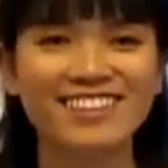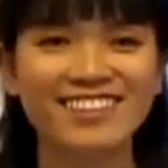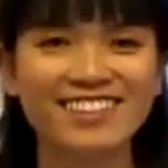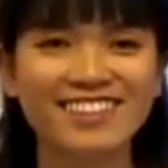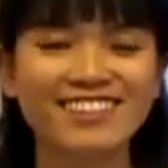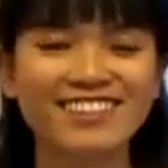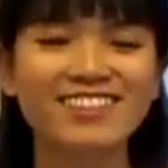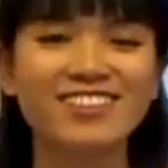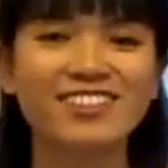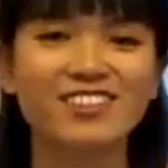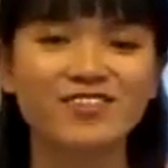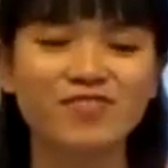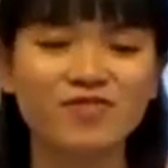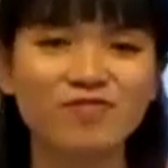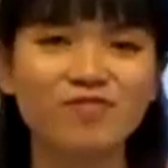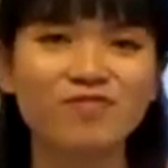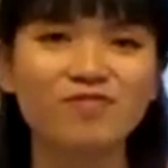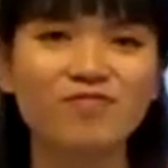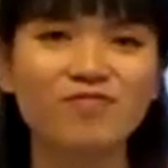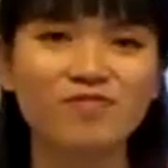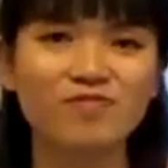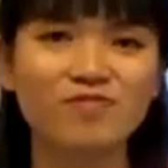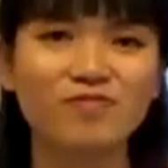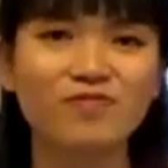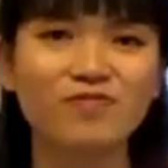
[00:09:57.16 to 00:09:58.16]

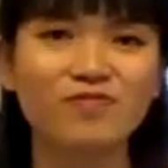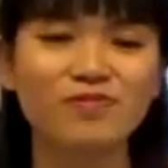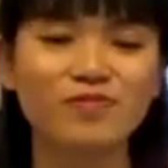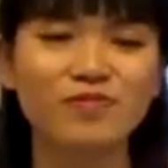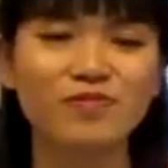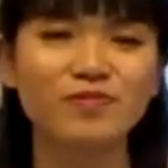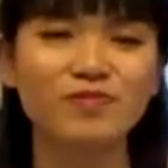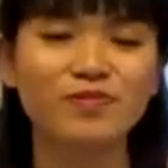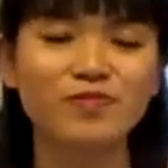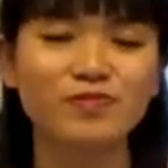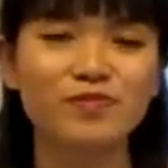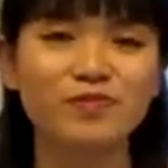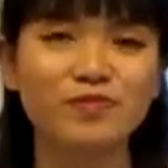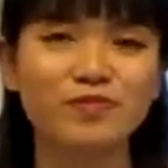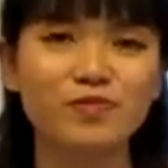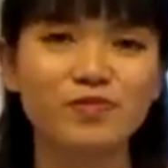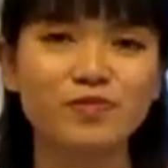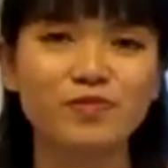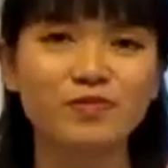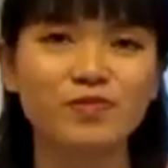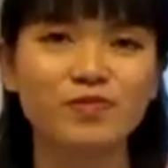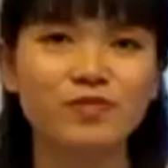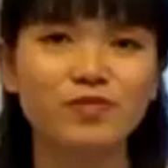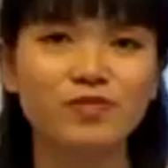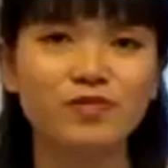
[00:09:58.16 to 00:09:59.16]

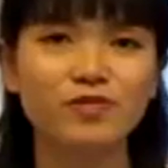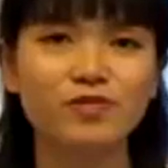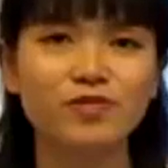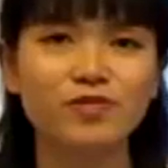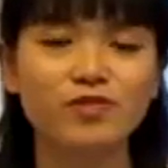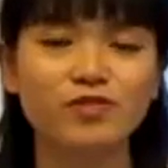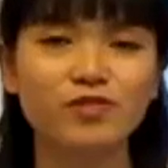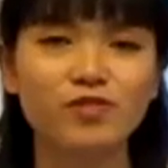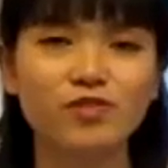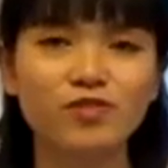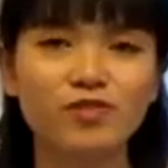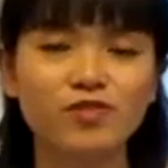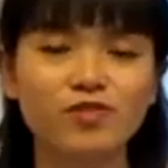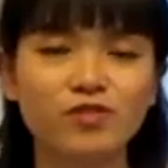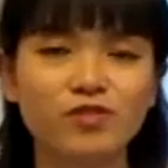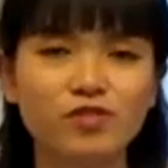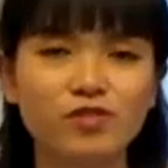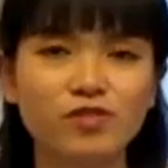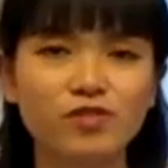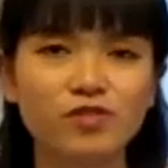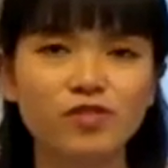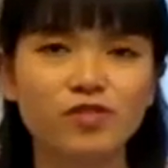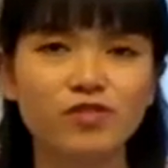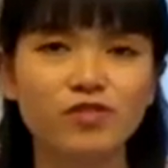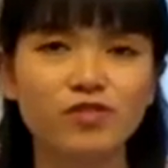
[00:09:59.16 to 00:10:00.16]

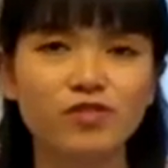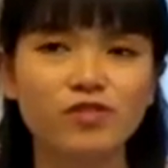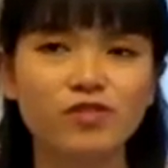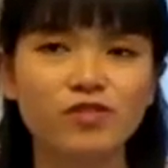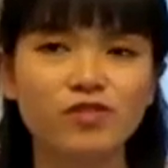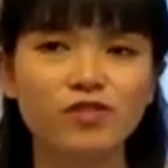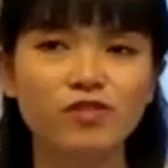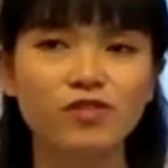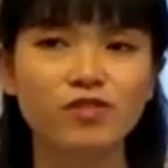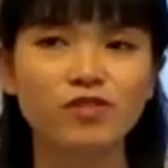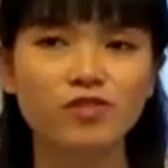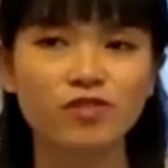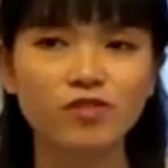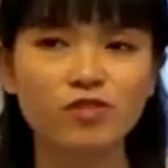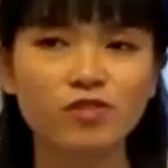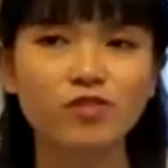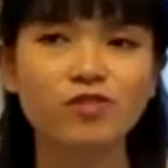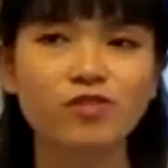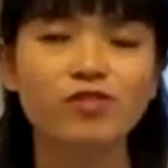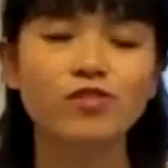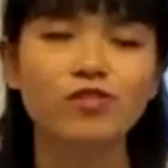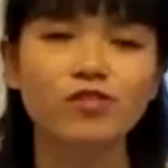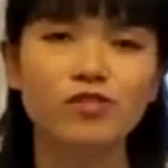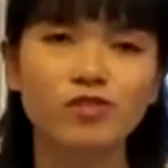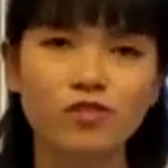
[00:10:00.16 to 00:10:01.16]

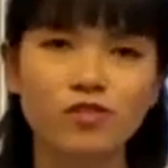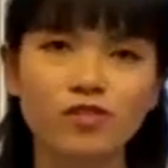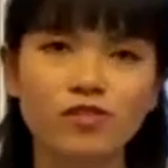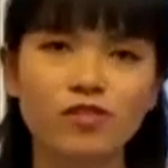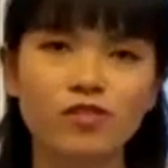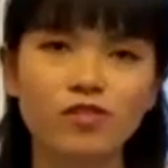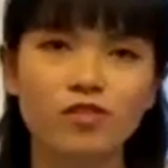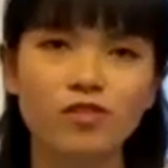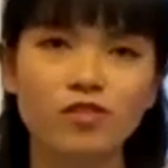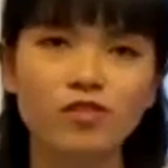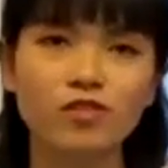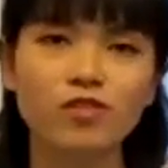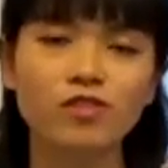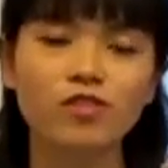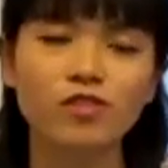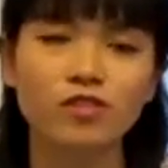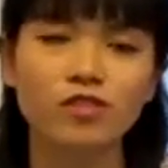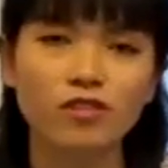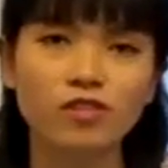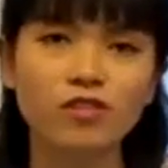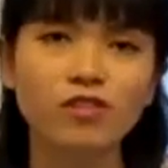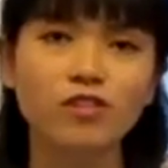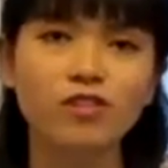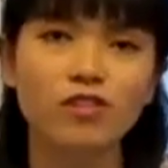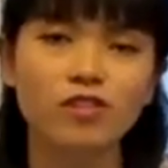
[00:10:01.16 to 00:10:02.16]

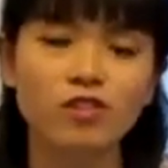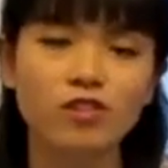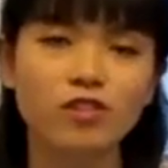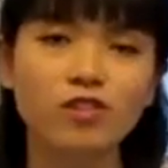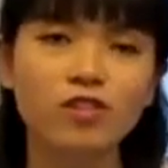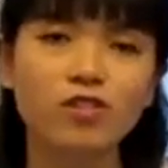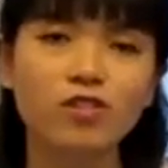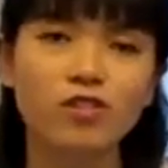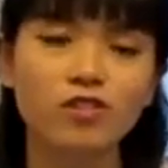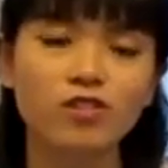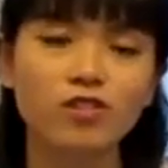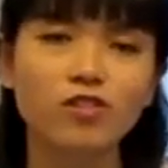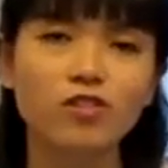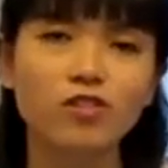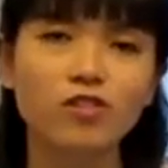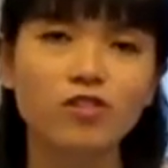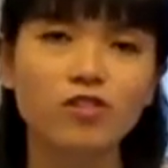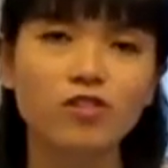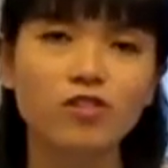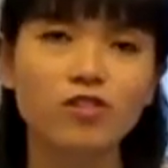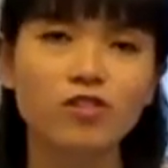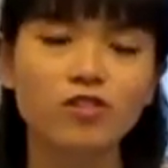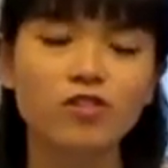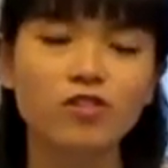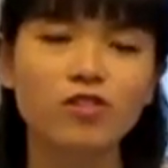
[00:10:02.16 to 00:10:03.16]

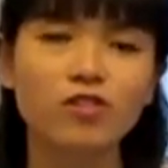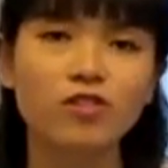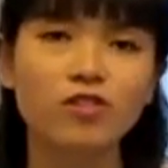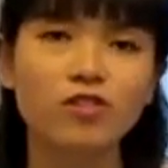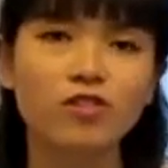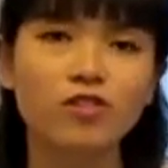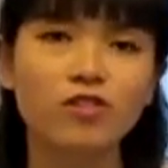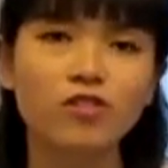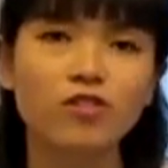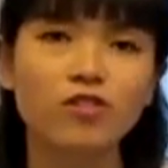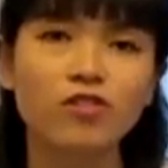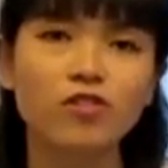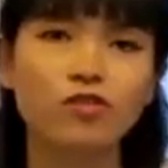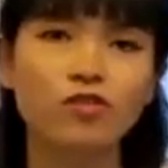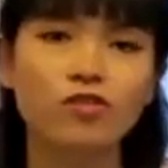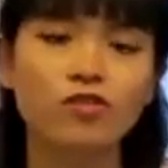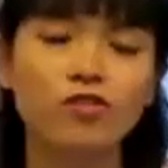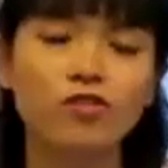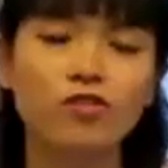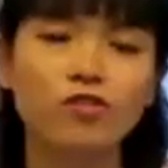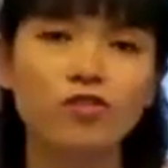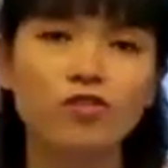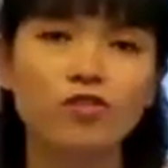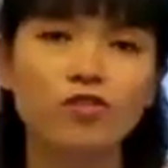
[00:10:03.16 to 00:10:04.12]
(not speaking)